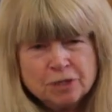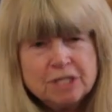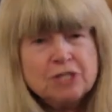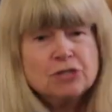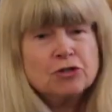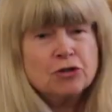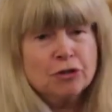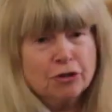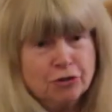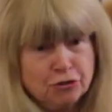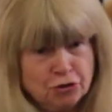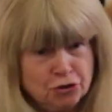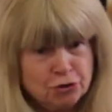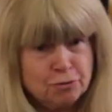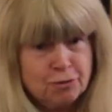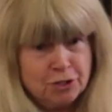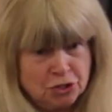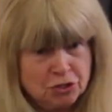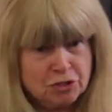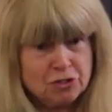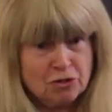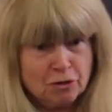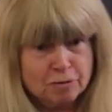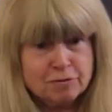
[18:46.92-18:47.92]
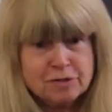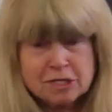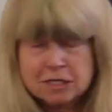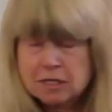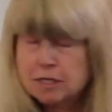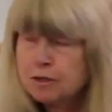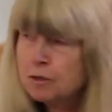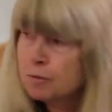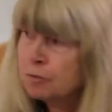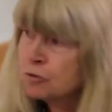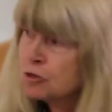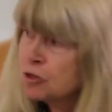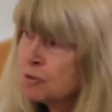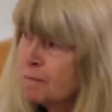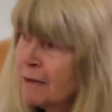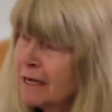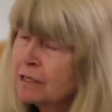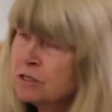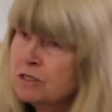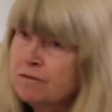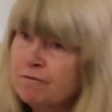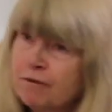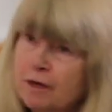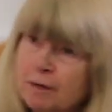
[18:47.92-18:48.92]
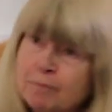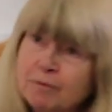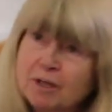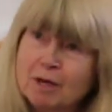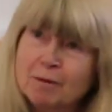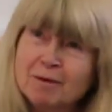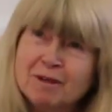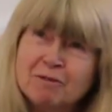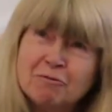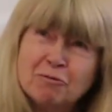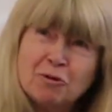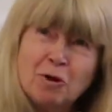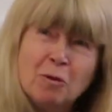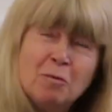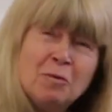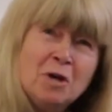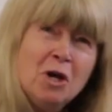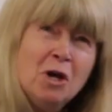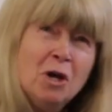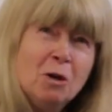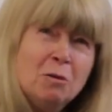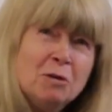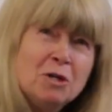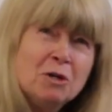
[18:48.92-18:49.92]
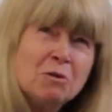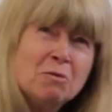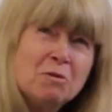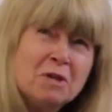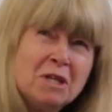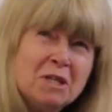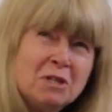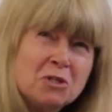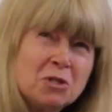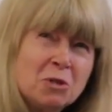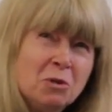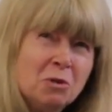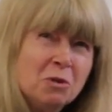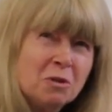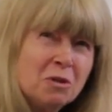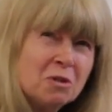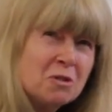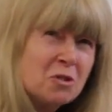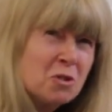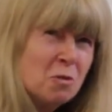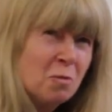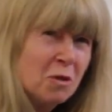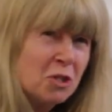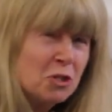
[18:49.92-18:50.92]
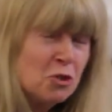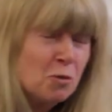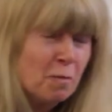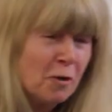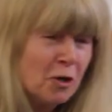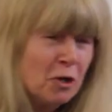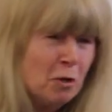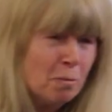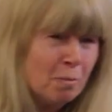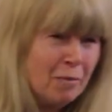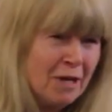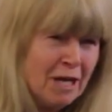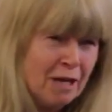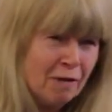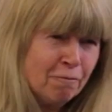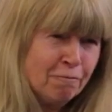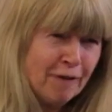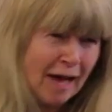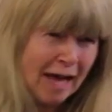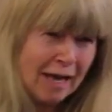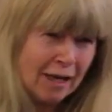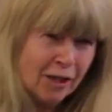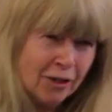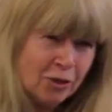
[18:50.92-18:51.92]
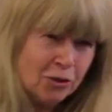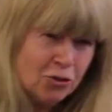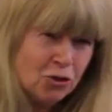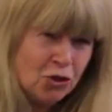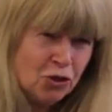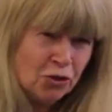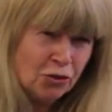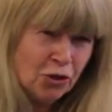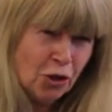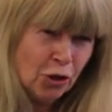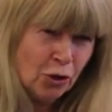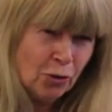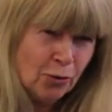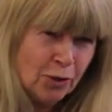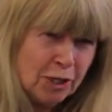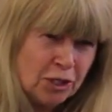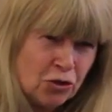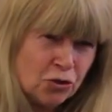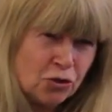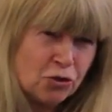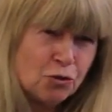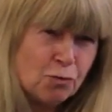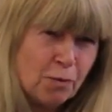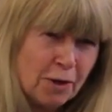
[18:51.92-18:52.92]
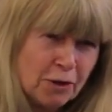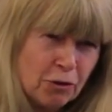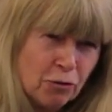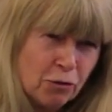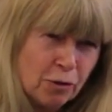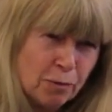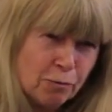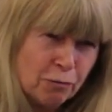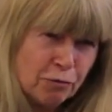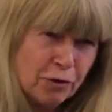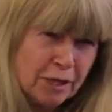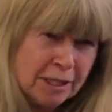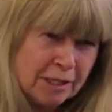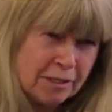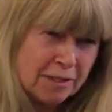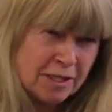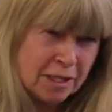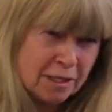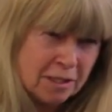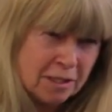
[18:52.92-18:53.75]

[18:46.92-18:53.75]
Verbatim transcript: research, which is obviously the perspective I'm coming from, we don't really talk so much about it being valid, you know, it's just whether it brings